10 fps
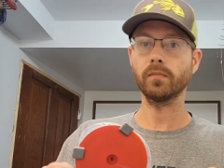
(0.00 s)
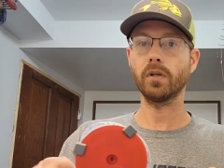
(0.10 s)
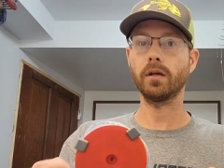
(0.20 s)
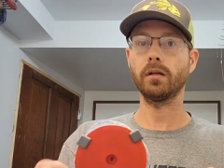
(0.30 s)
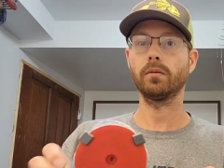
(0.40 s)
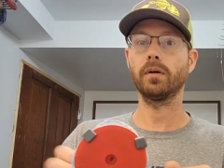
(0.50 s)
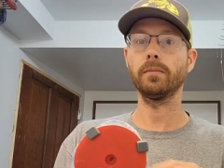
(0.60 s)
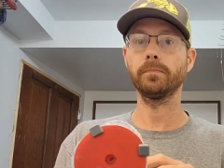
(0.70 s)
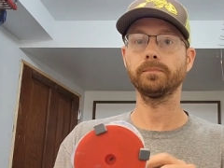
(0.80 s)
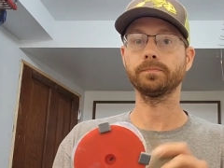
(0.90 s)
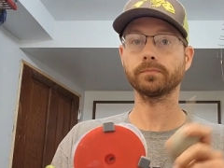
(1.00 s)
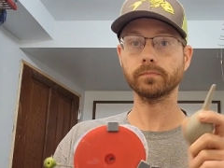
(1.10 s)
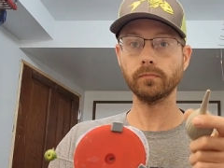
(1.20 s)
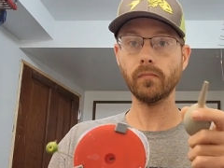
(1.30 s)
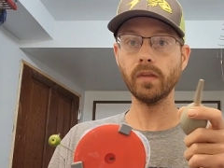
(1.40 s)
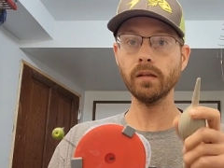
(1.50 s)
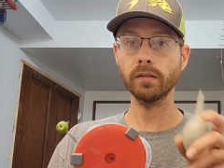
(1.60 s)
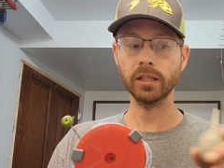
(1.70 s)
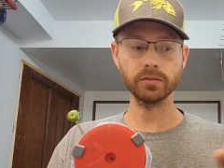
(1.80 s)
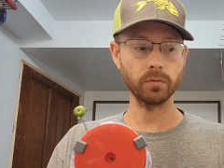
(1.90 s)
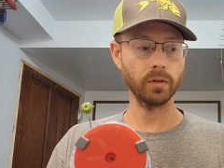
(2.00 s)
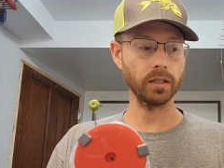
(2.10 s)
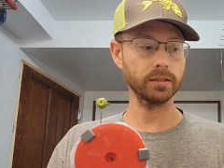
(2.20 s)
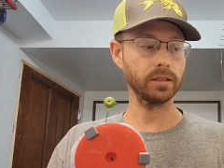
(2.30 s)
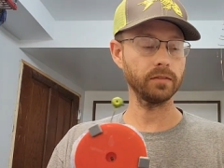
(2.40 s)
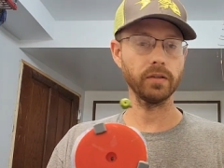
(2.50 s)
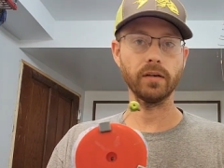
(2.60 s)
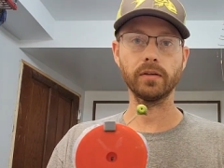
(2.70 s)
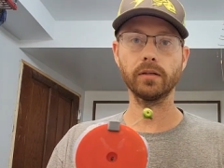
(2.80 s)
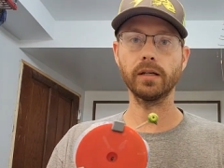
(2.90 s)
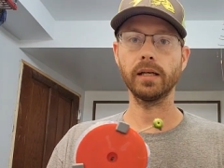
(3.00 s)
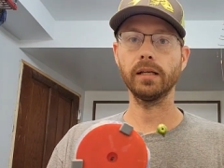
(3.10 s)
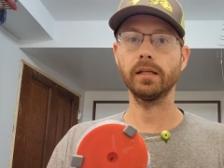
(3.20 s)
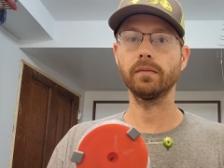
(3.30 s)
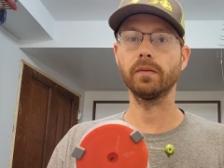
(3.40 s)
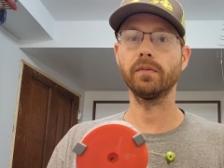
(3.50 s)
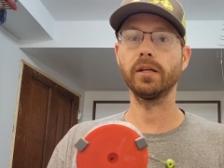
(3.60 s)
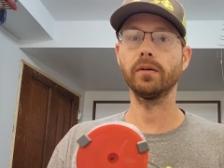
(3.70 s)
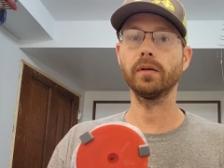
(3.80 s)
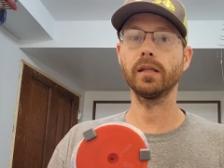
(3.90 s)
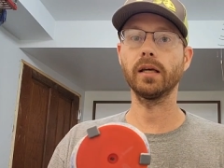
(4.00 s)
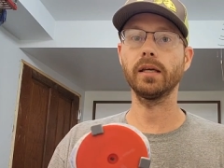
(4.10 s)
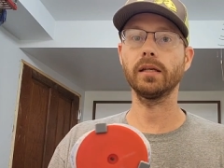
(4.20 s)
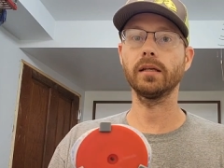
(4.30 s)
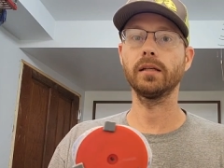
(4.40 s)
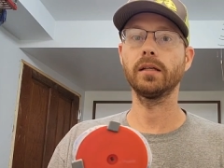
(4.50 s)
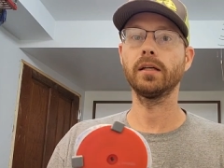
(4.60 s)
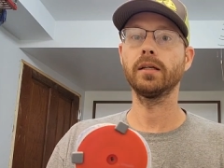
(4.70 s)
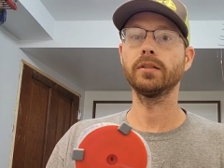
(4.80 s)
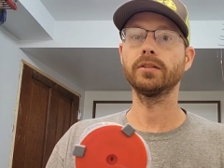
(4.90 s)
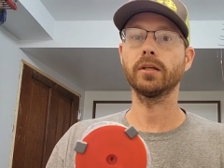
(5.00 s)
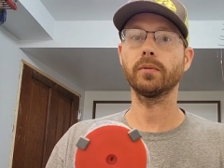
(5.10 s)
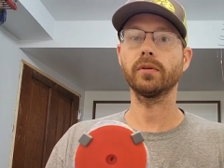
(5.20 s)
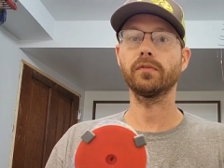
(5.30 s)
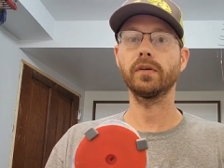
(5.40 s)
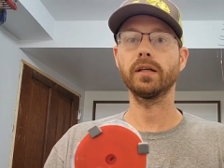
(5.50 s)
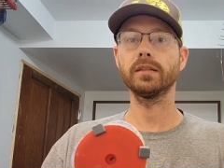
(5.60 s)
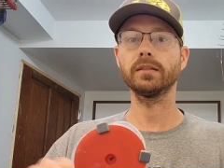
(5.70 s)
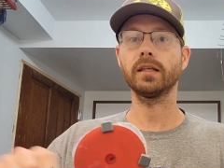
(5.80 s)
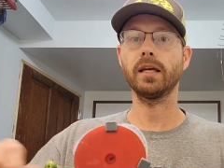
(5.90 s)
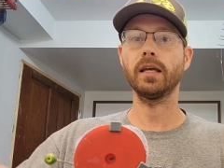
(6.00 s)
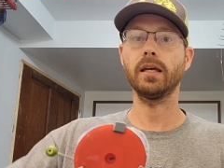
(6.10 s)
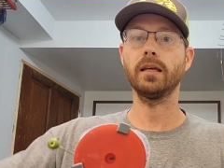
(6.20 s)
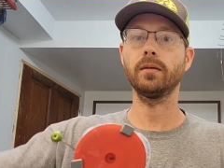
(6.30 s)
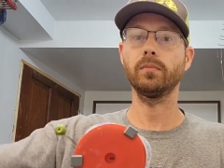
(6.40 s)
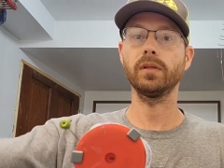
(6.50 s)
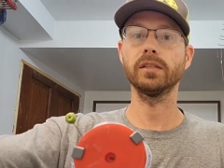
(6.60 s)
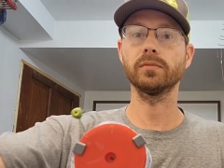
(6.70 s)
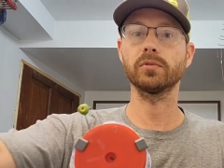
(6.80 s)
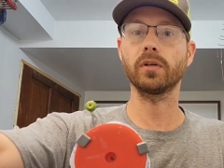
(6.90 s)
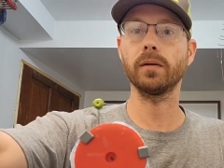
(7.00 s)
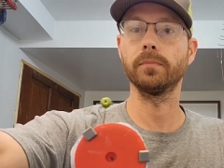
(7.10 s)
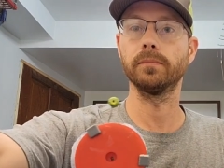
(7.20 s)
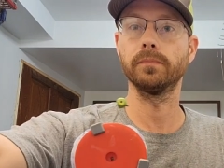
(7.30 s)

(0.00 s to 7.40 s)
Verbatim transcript: Alright, well, thanks for watching. If you haven't already, give the video a like, share it with your friends, and please subscribe.